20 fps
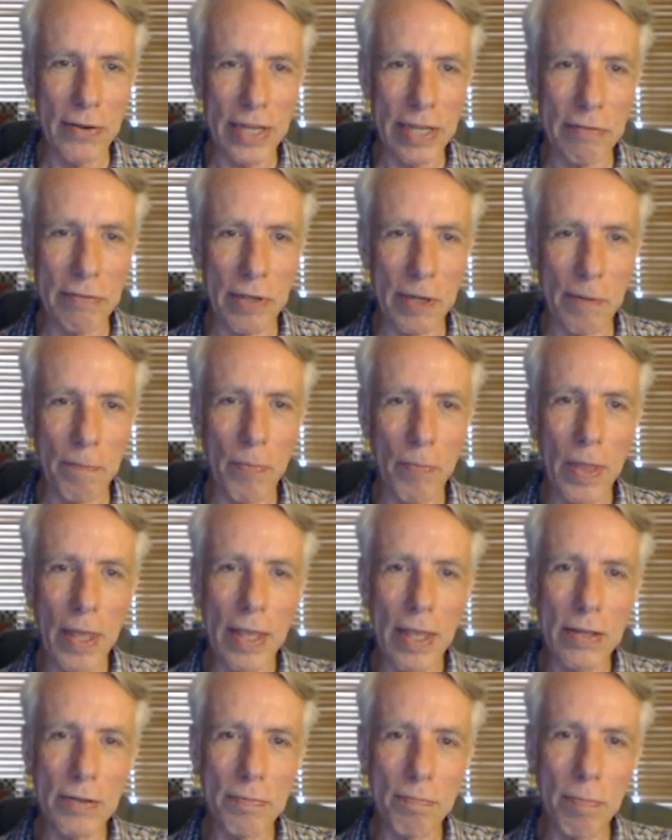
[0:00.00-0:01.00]
even.
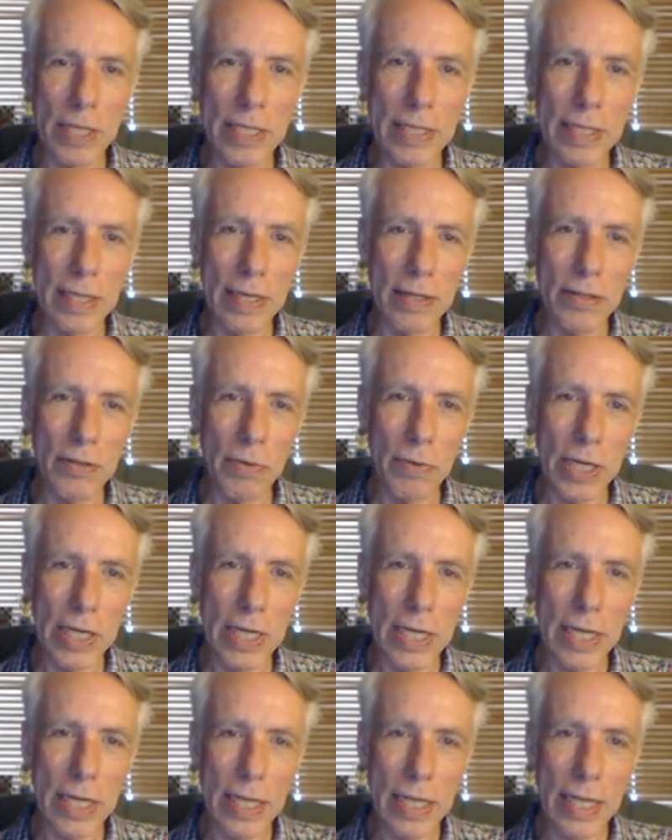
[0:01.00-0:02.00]
But the, the
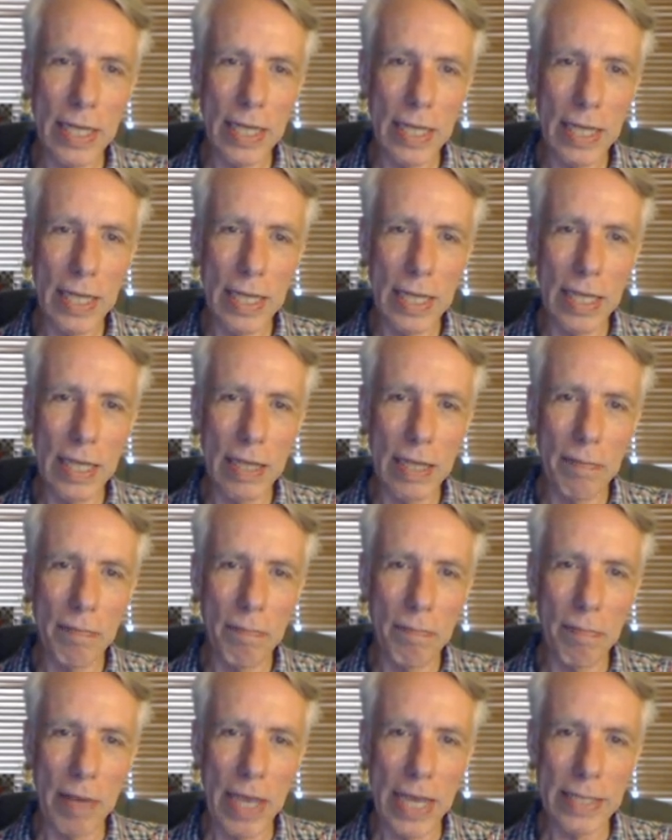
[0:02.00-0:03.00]
rook
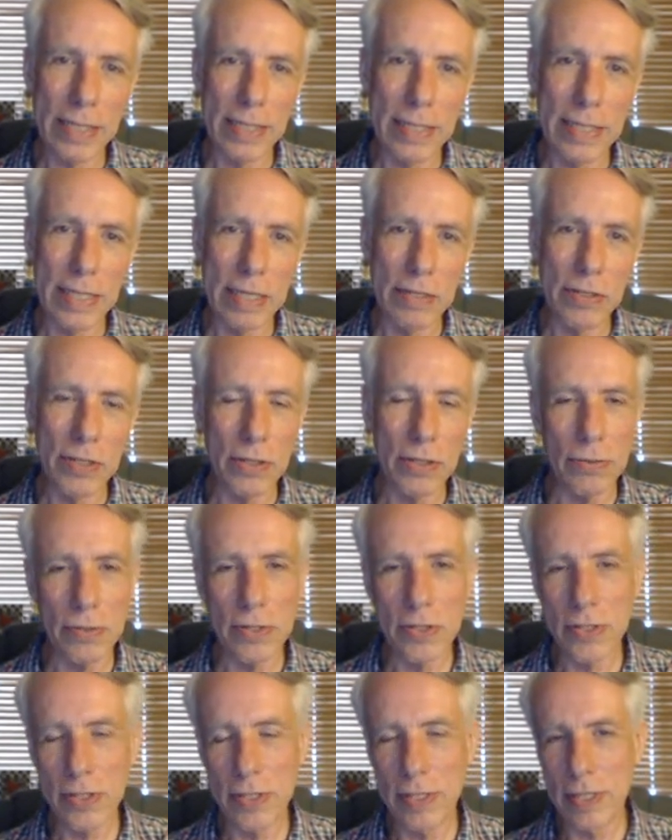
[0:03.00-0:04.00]
back to D2.
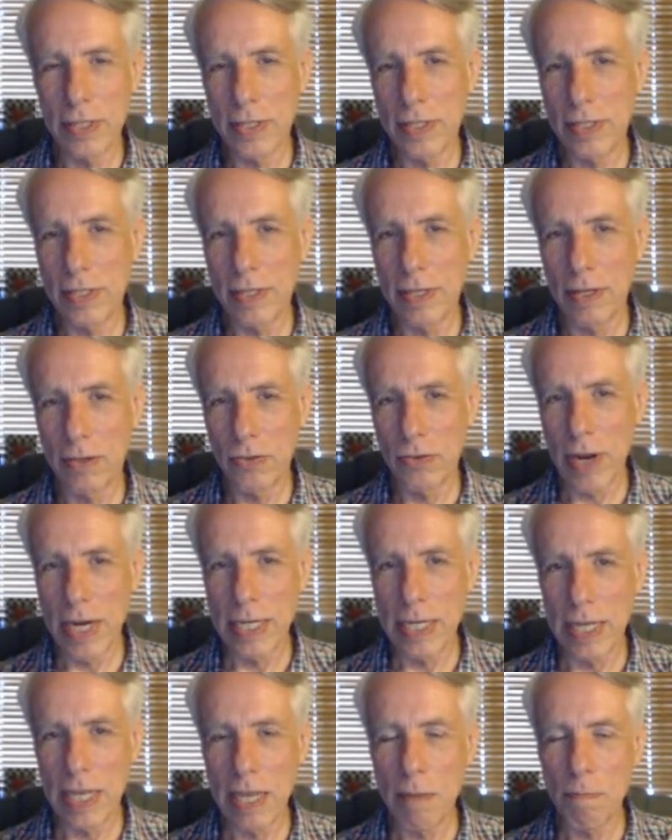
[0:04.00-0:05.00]
This, this uh,
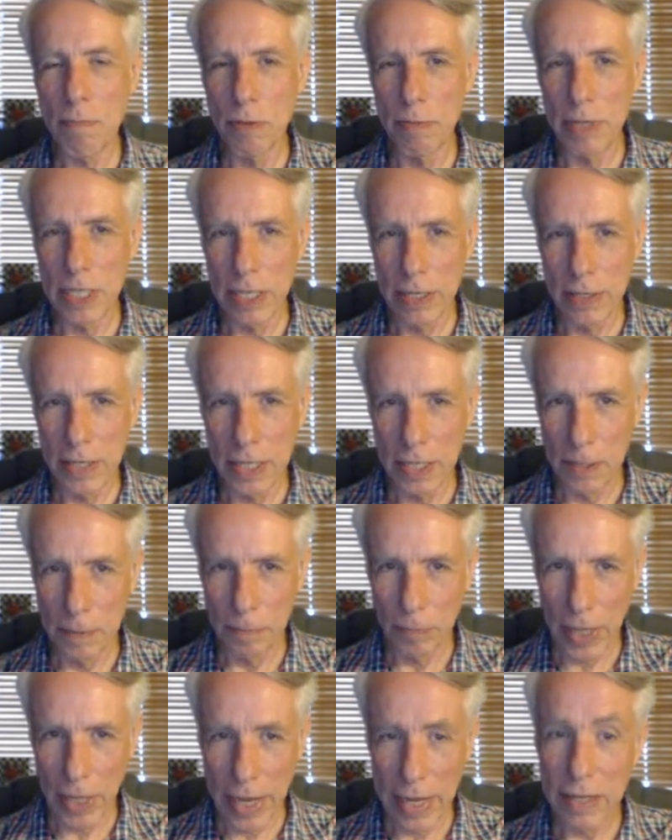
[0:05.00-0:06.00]
trying to keep the material
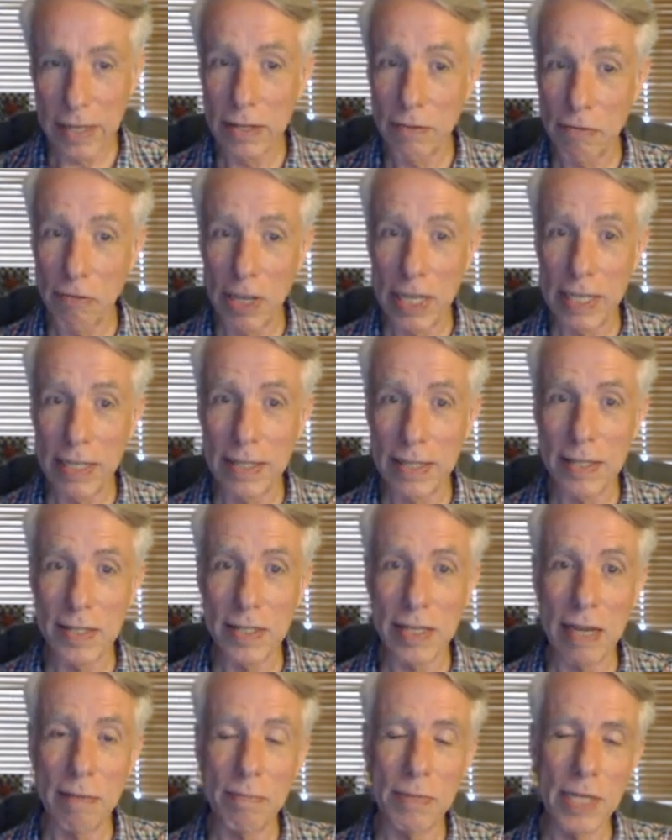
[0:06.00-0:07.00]
and defend at the
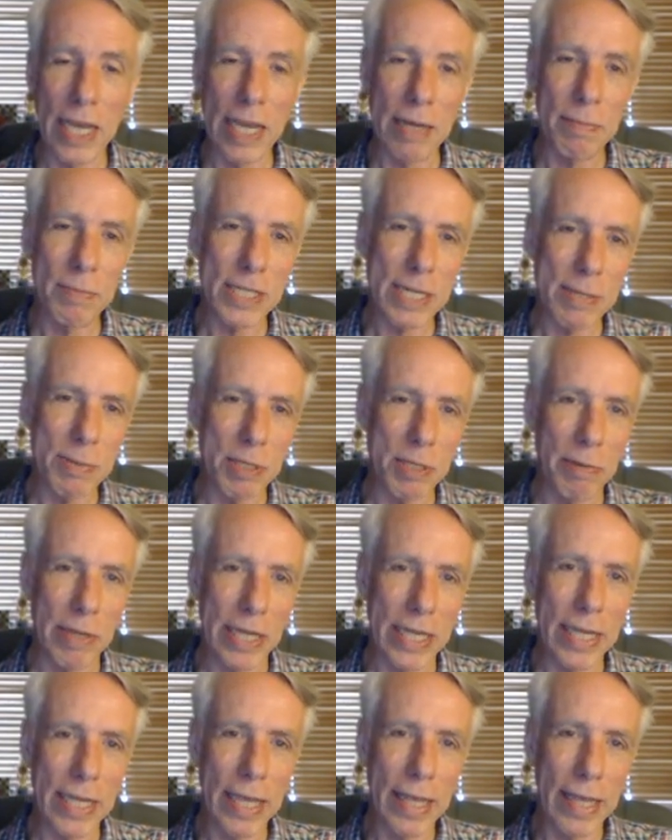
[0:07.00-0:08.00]
same time seems to
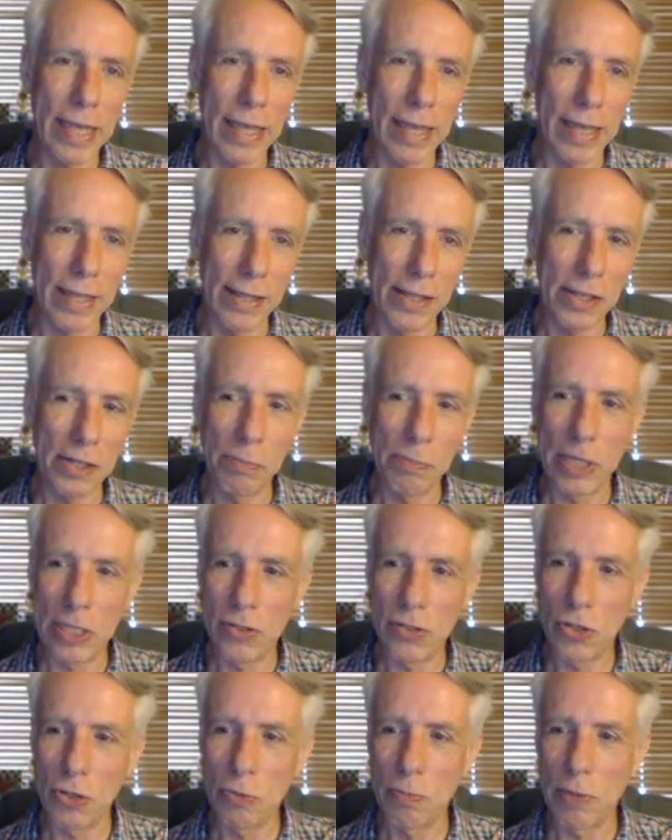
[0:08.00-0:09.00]
be a little
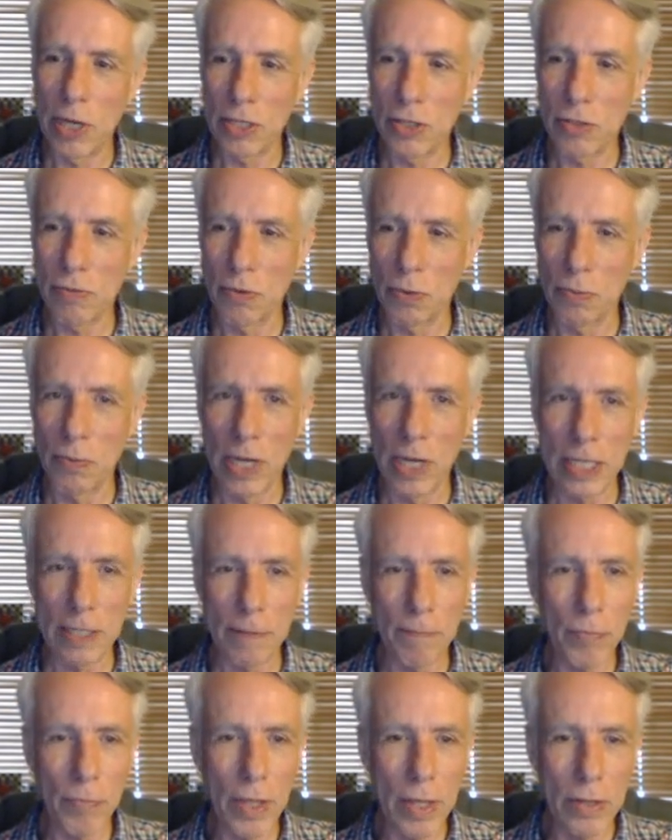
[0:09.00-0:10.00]
bit too much for white.
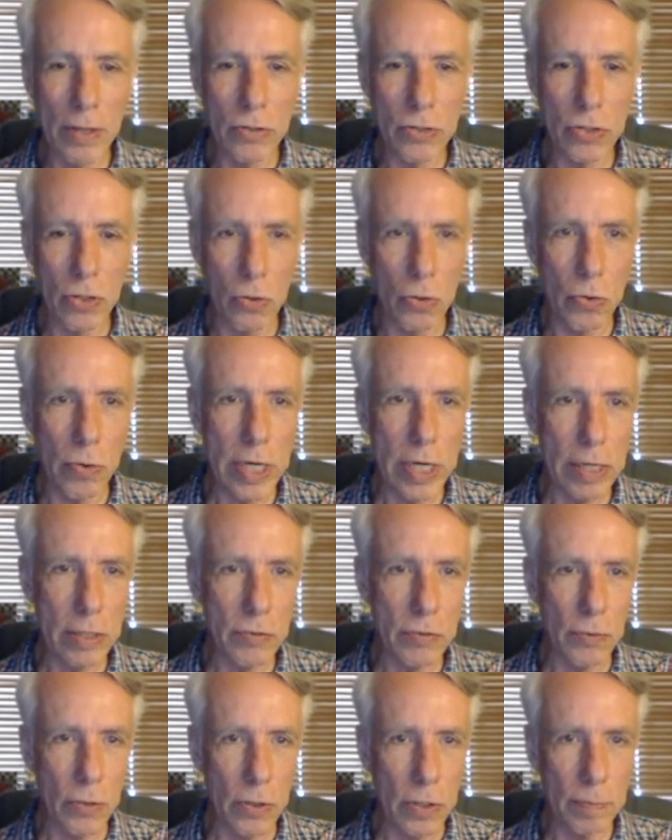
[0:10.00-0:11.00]
So queen
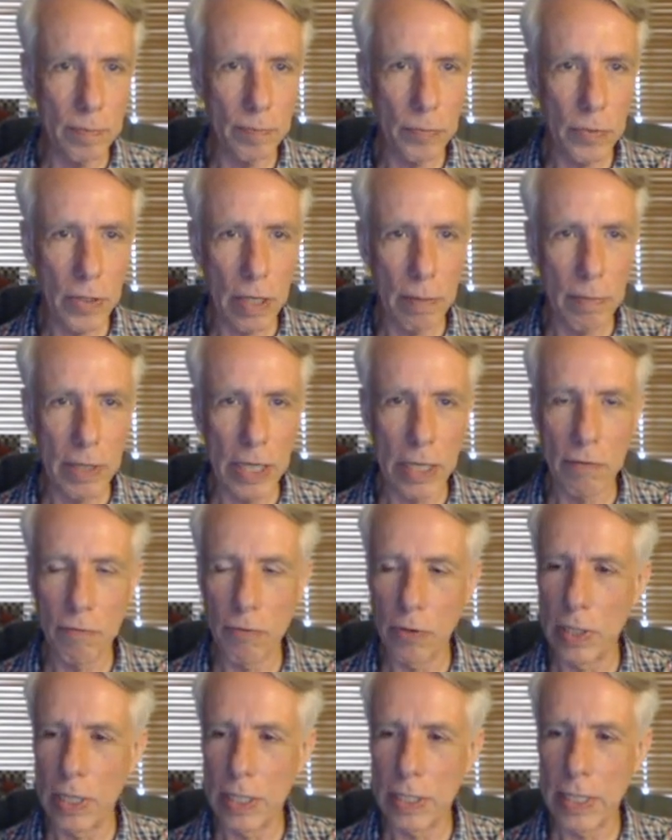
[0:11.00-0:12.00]
h4 coming in
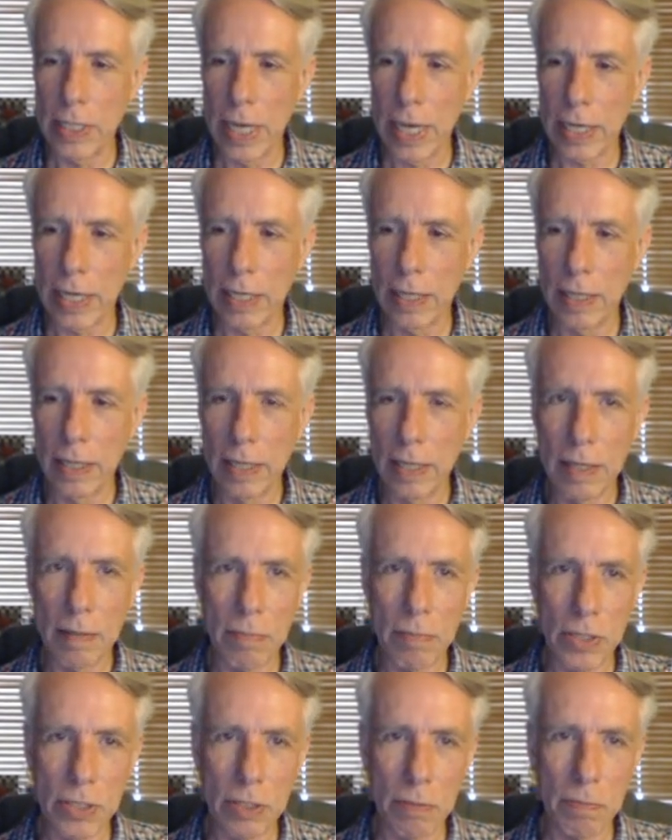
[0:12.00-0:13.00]
for the attack,
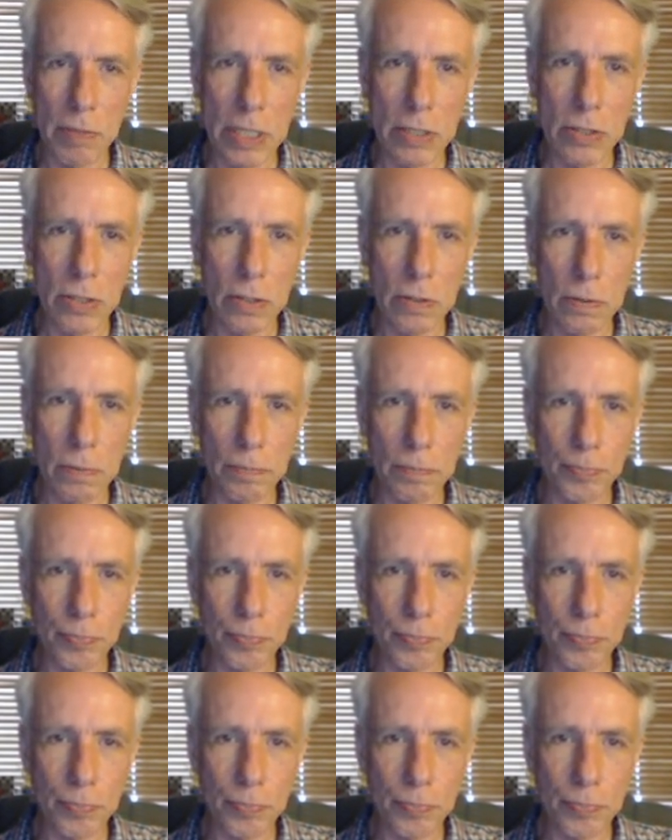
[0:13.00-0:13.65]
bishop e2,